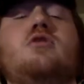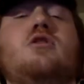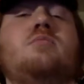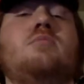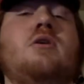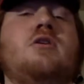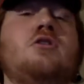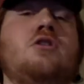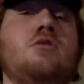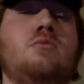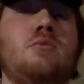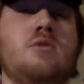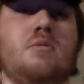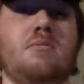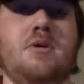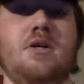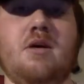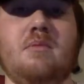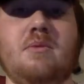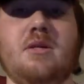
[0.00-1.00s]
especially when they're
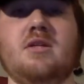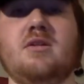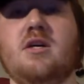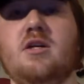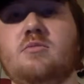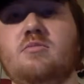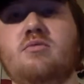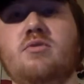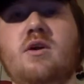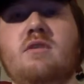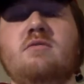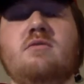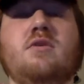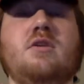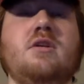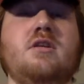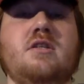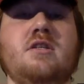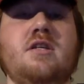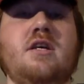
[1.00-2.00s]
becoming less
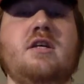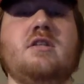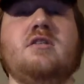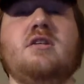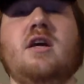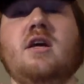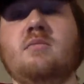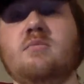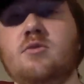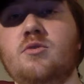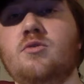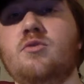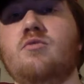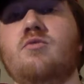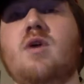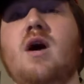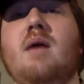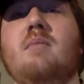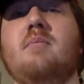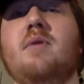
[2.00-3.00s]
prevalent in today's game due to
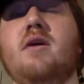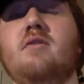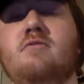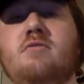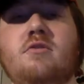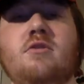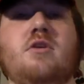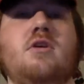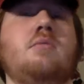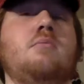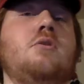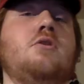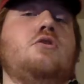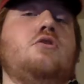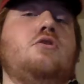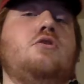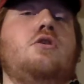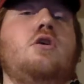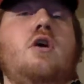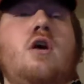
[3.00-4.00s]
Rob Manfred, the
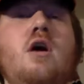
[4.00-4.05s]
commissioner,